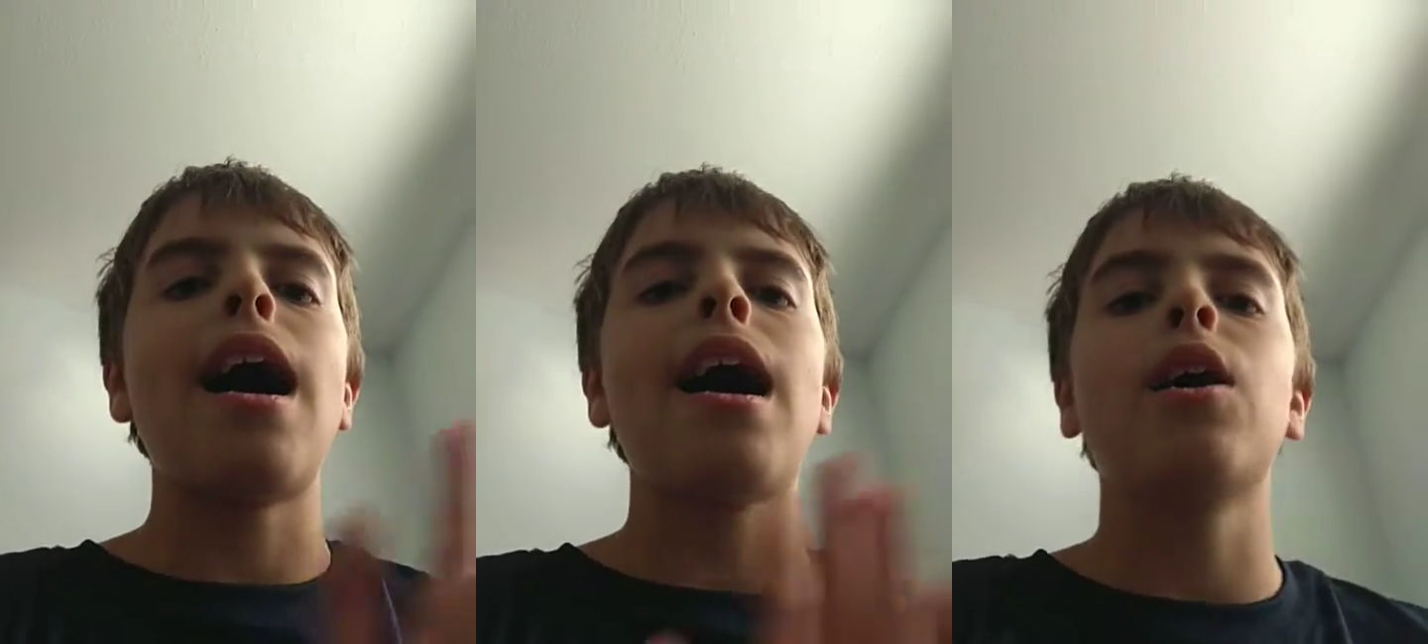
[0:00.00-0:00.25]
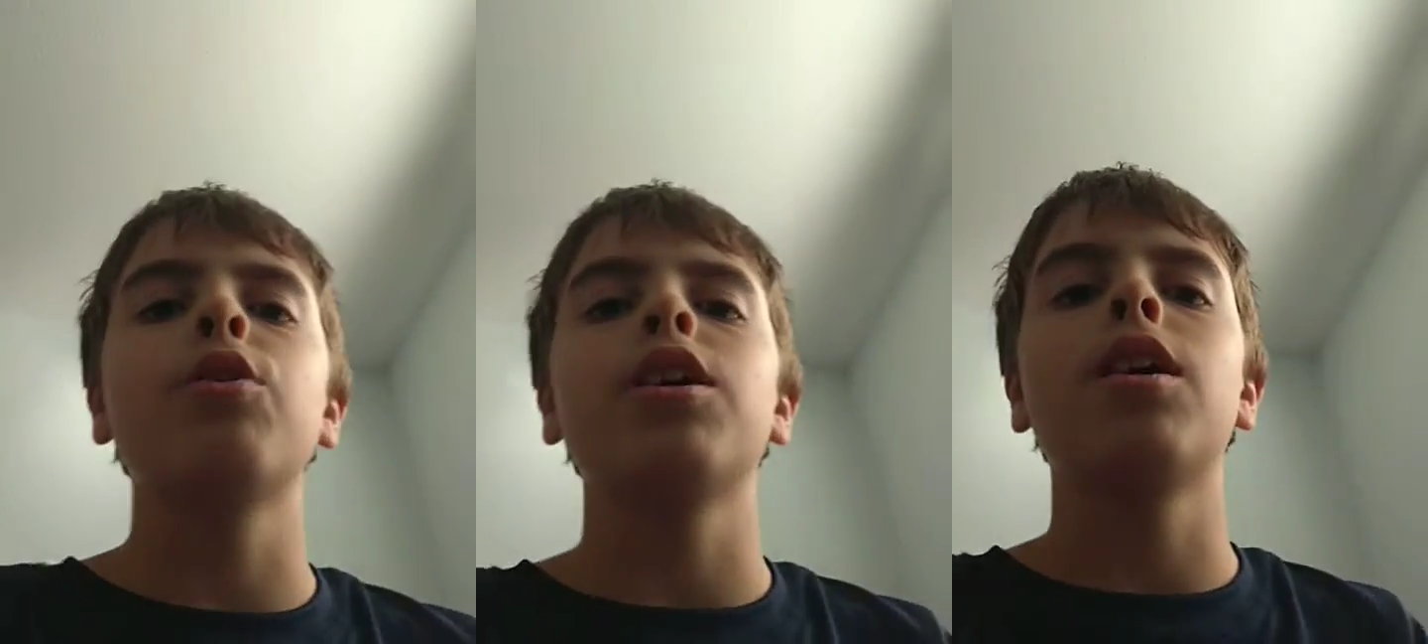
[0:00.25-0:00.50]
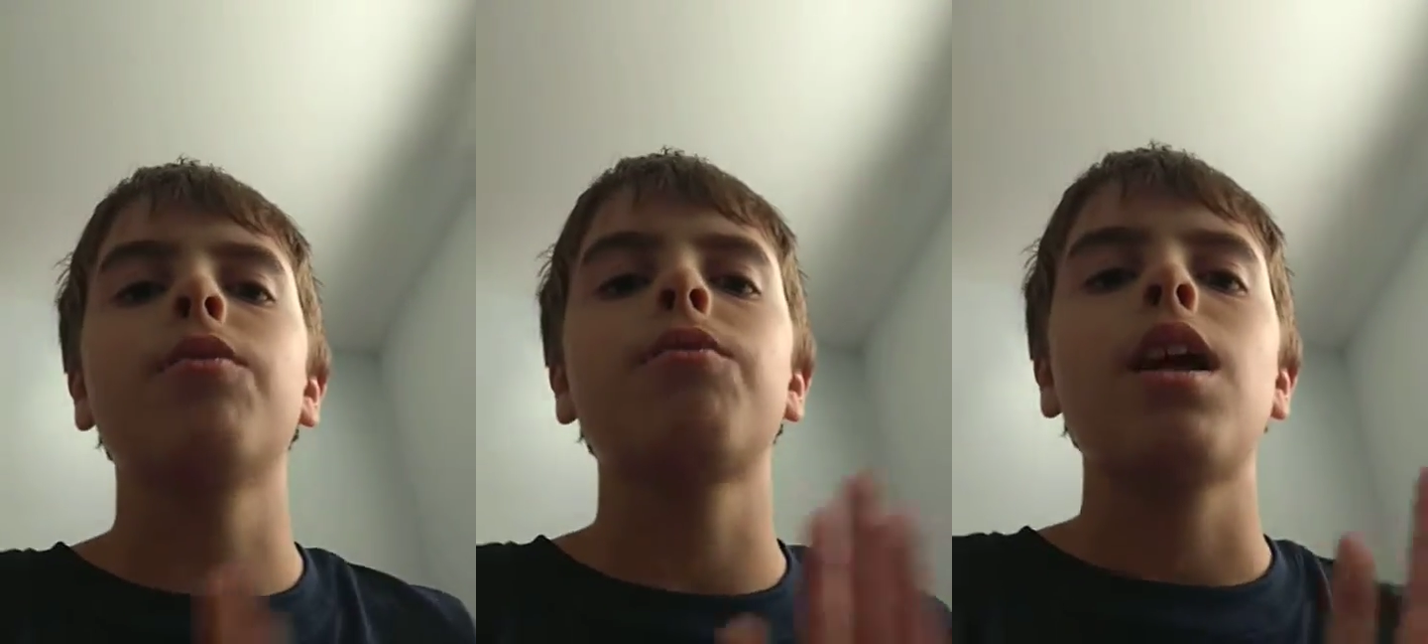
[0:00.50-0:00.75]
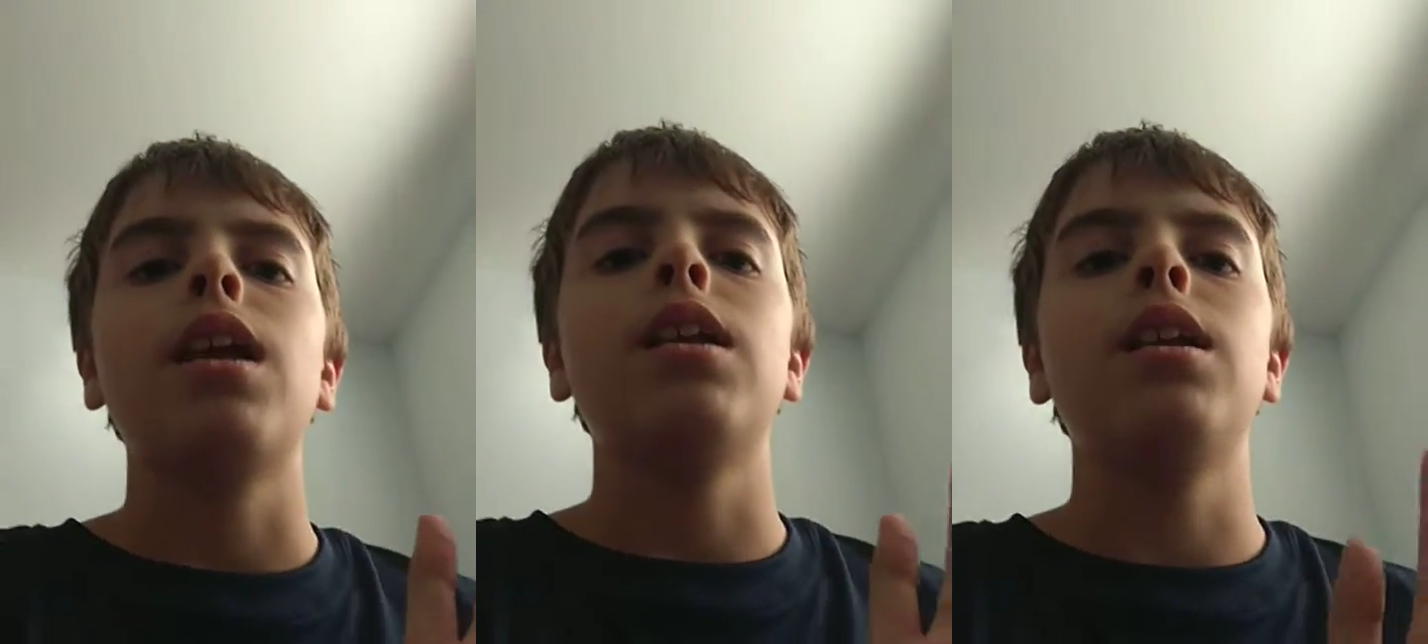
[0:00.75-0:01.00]
out of
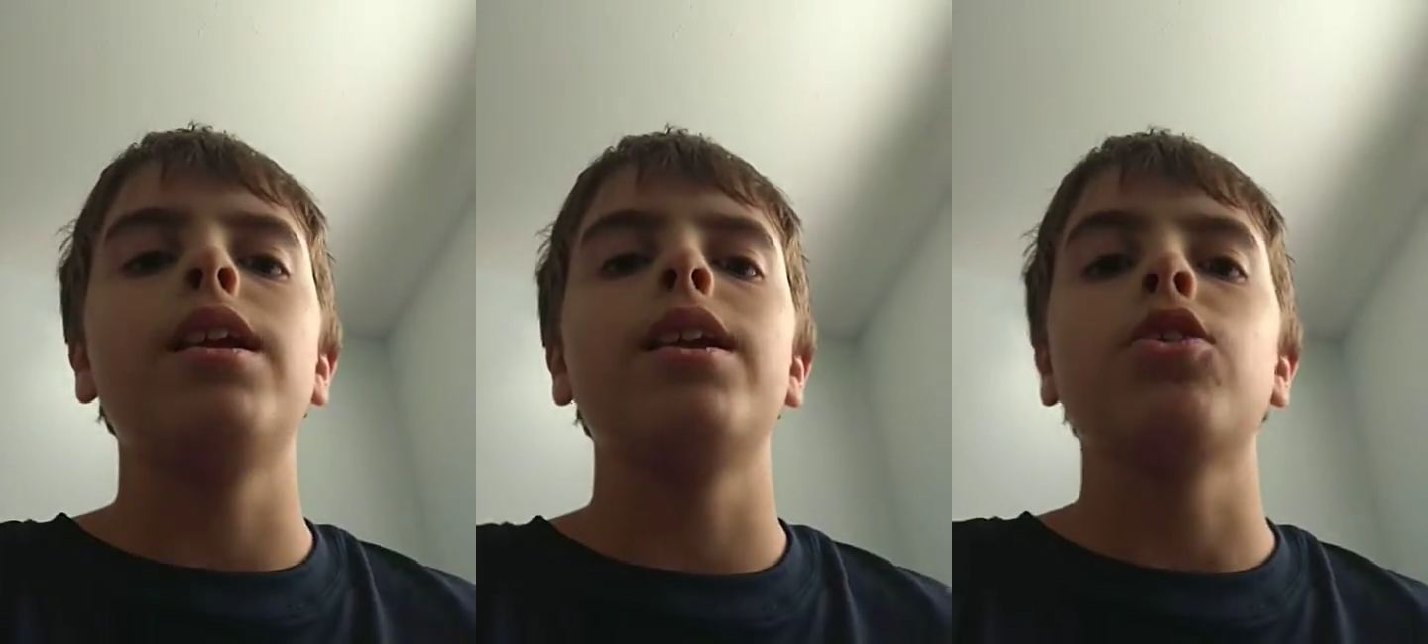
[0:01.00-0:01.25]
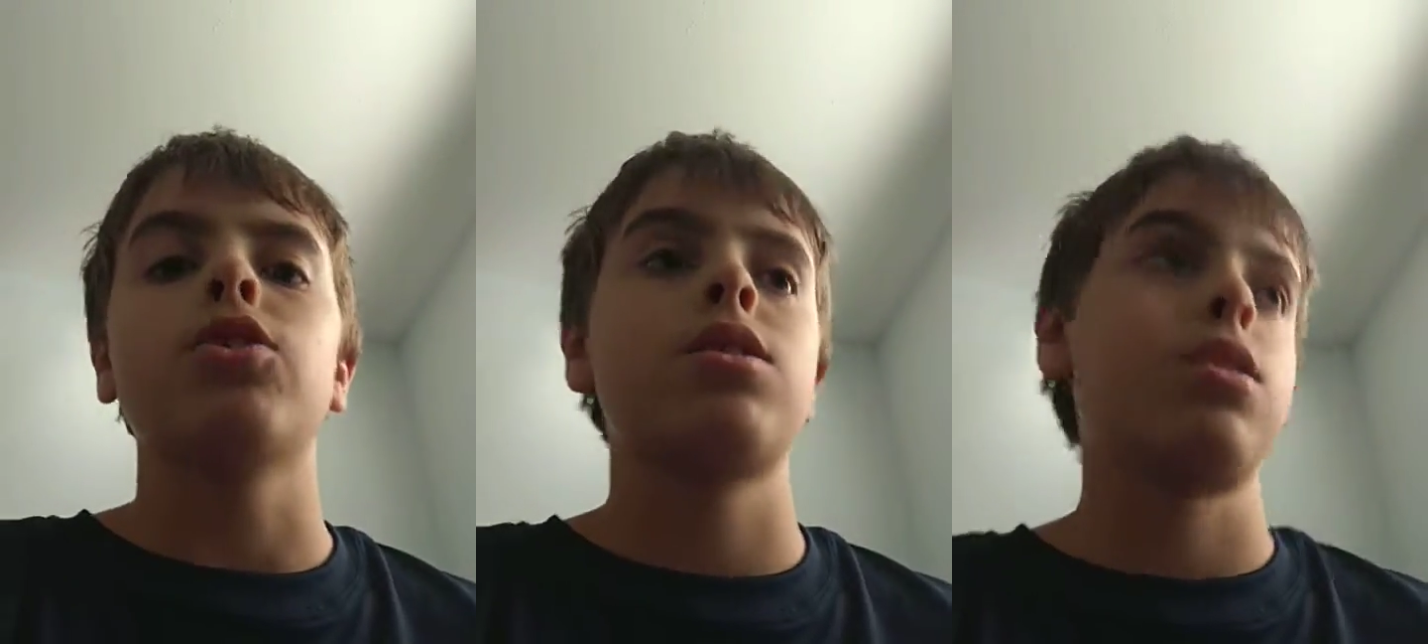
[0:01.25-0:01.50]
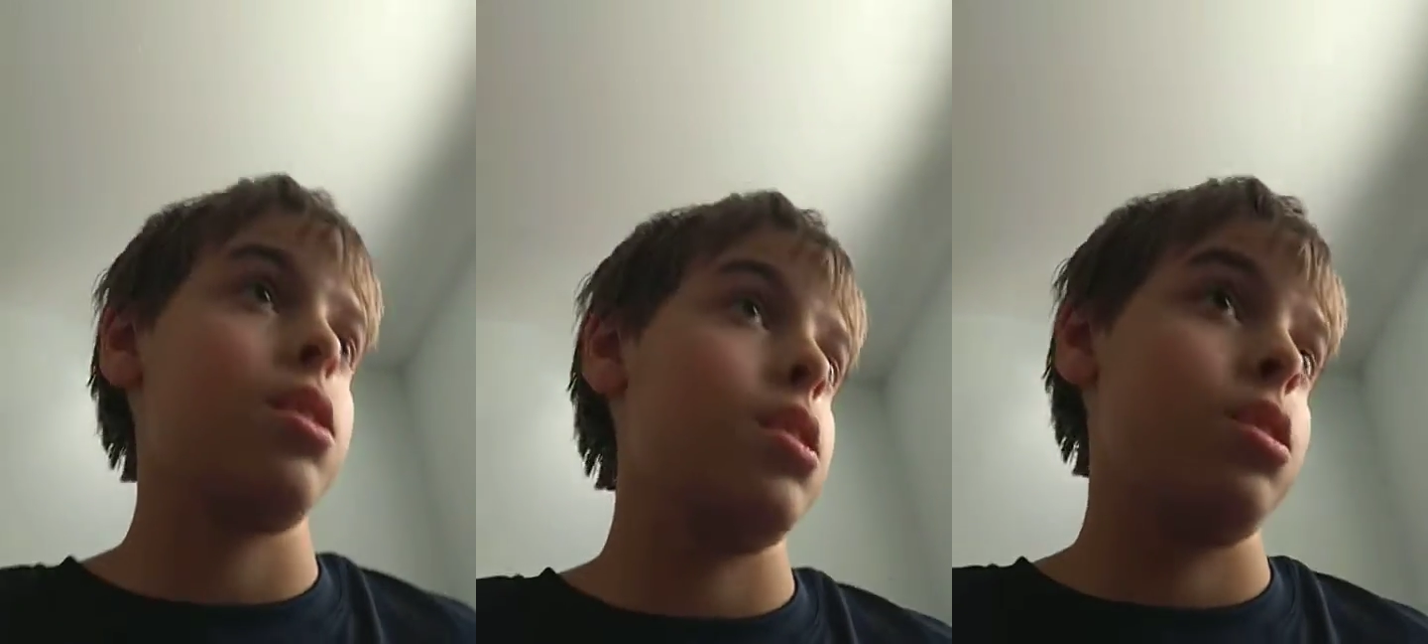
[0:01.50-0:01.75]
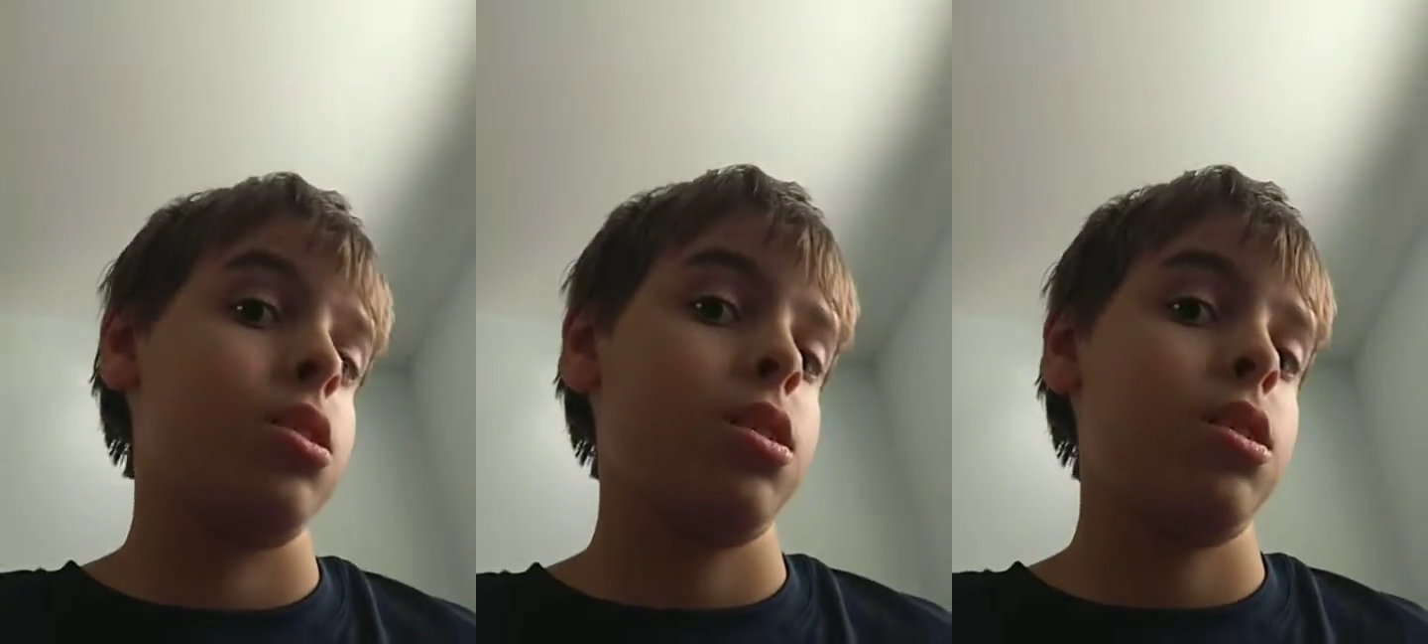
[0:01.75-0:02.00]
Little
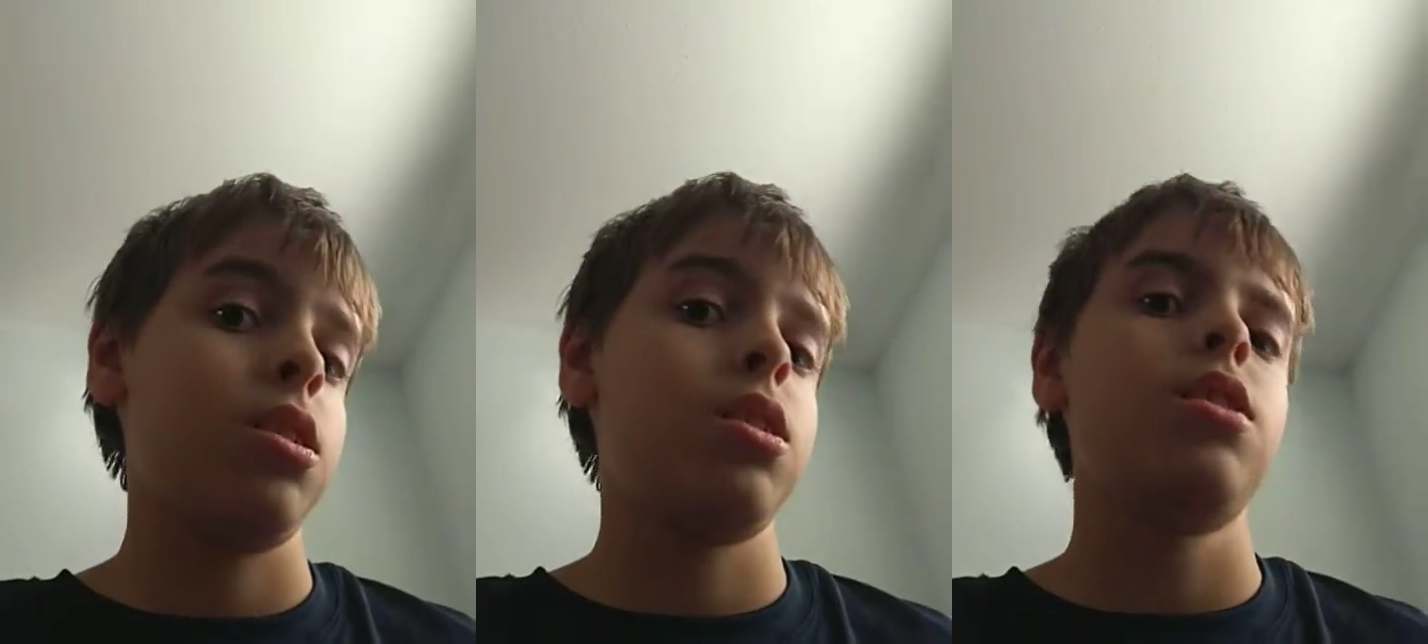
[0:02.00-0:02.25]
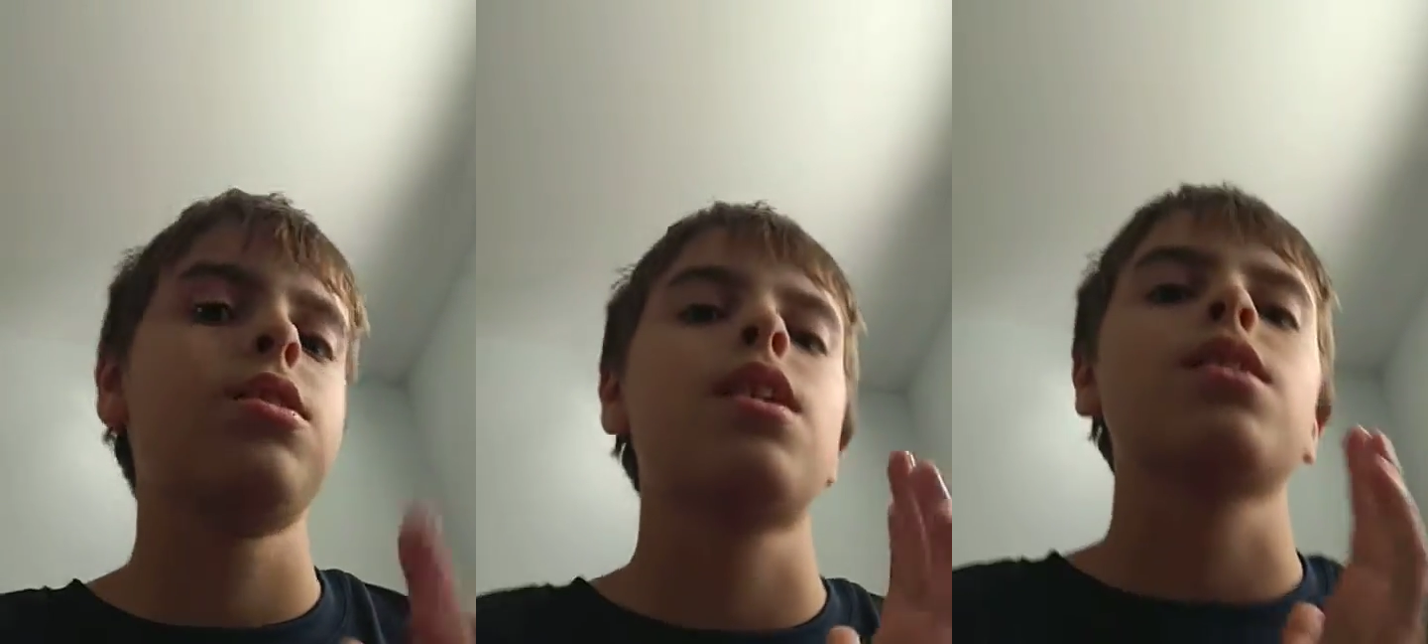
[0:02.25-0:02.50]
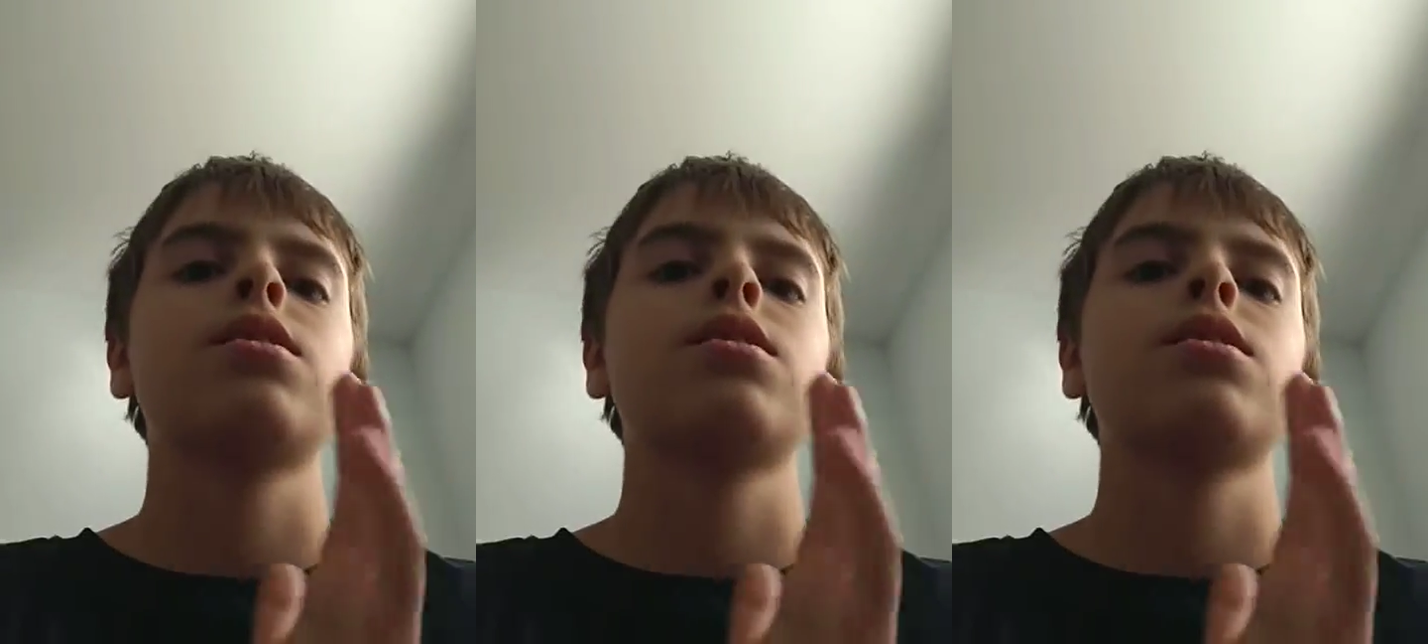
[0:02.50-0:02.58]
Caesars,